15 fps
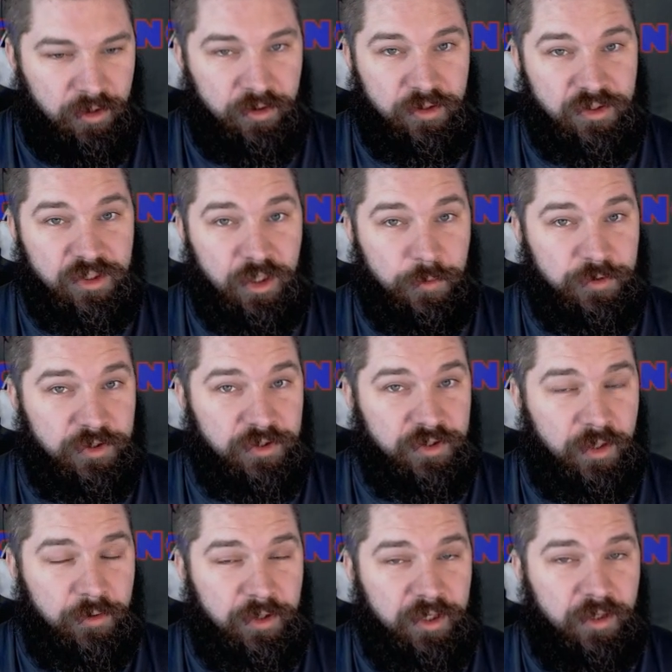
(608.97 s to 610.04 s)
This option
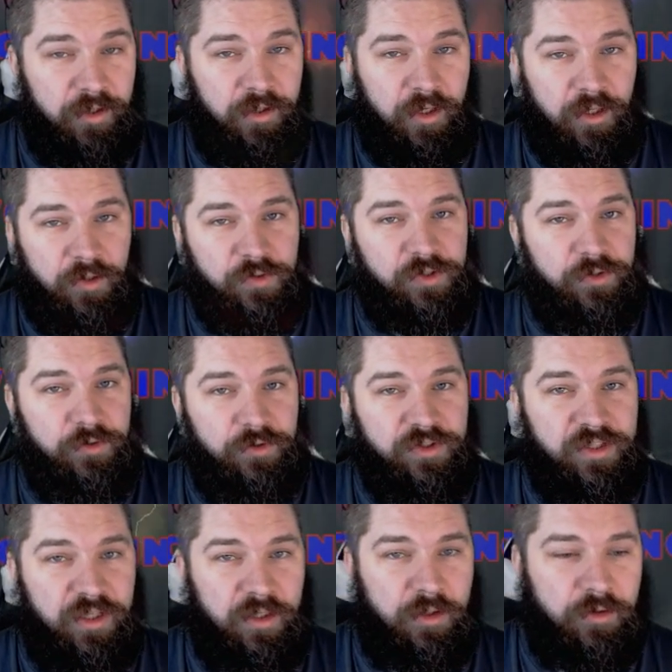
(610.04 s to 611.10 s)
down here allows you to
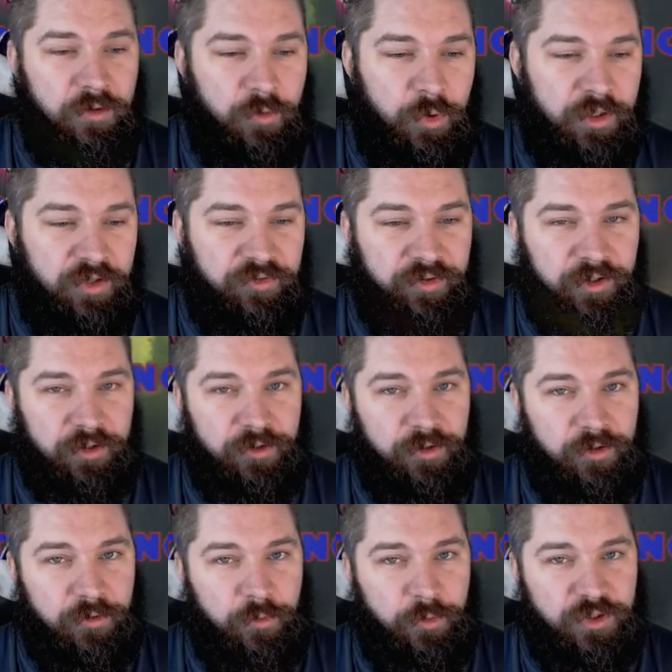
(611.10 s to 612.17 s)
set a quick
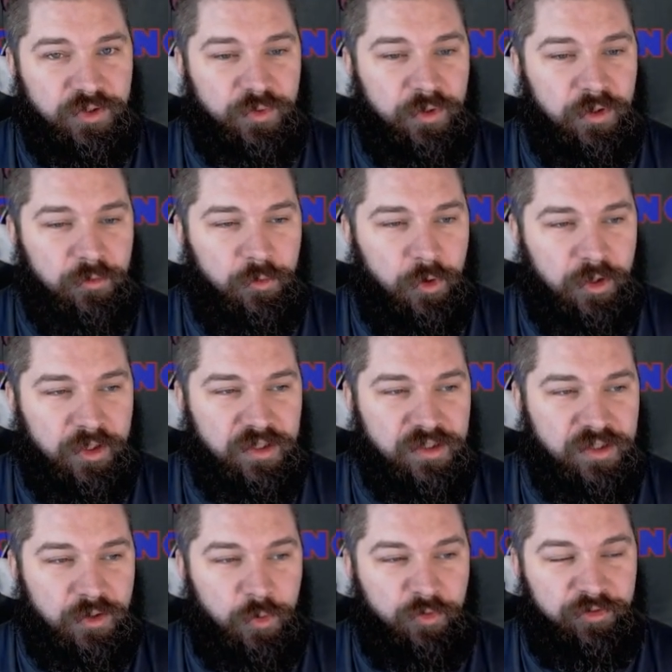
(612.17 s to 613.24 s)
filter, which will work as a
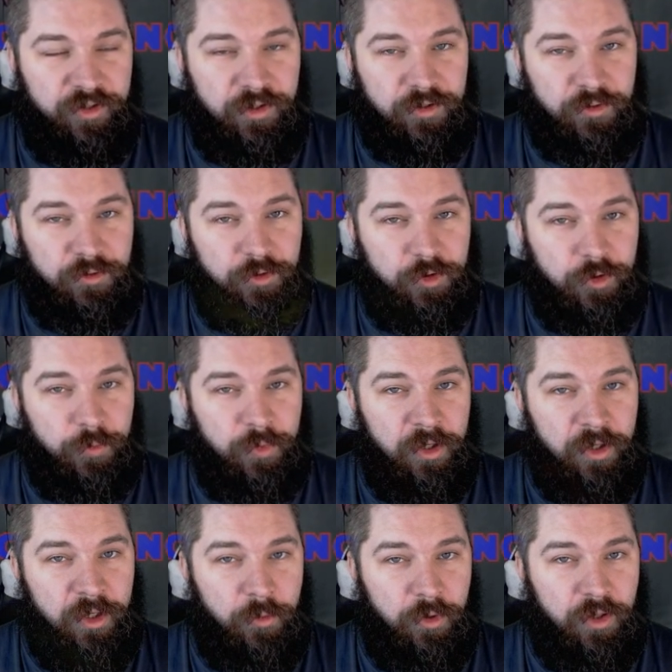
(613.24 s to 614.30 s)
filter group
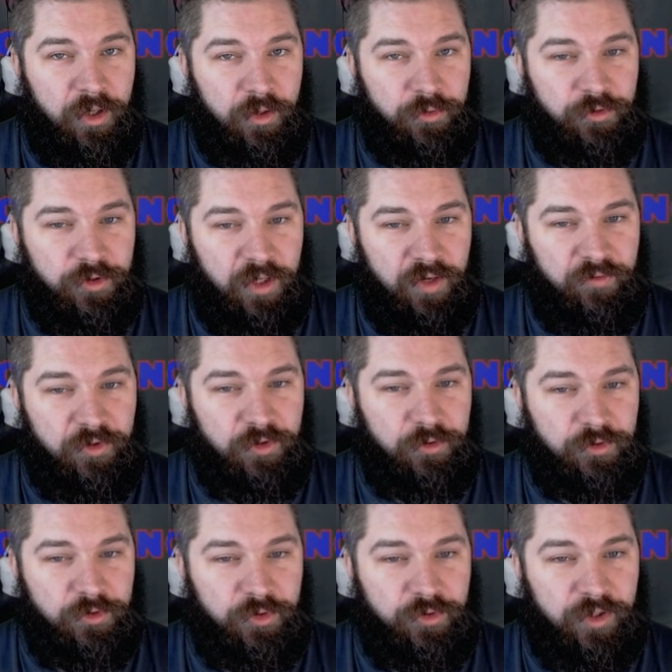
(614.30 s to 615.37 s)
without having you
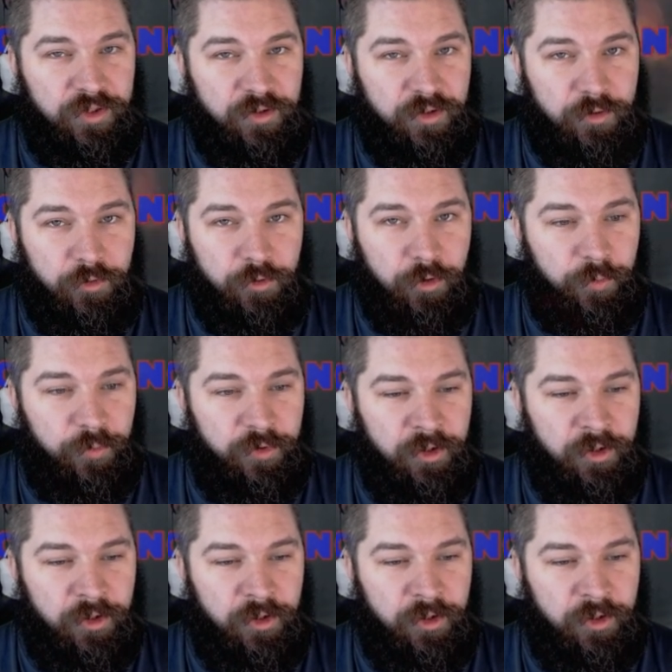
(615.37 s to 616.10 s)
to create a group.